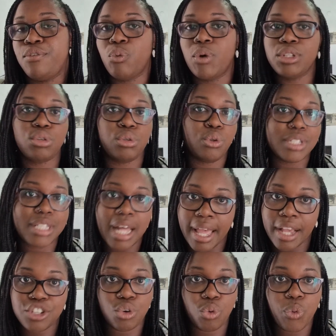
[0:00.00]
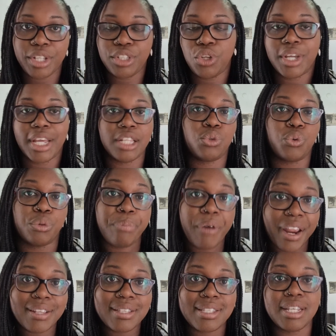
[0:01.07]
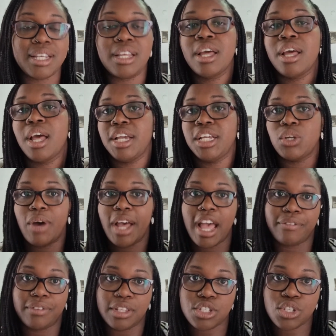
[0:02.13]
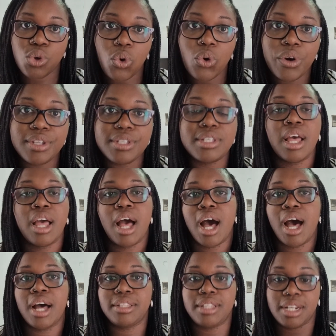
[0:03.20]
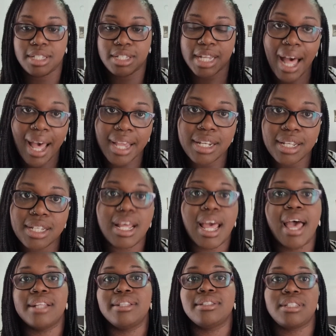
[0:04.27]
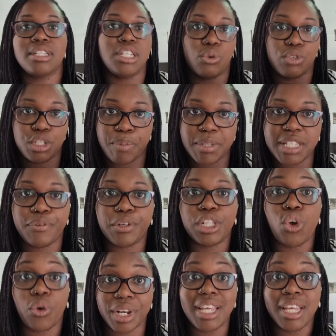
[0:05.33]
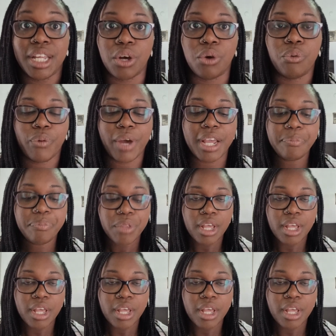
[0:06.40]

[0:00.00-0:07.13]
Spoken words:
you want to lose that extra weight that you gained during pregnancy, I have this course that is guided and, specifically on keto, right?